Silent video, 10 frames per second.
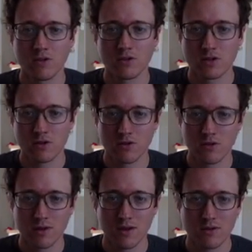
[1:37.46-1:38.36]
shirt to
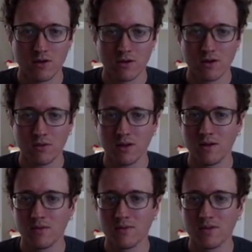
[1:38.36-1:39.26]
his current one.
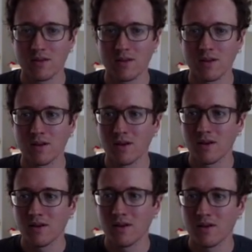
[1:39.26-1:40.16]

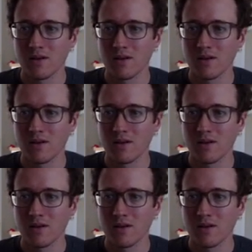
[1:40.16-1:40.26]
And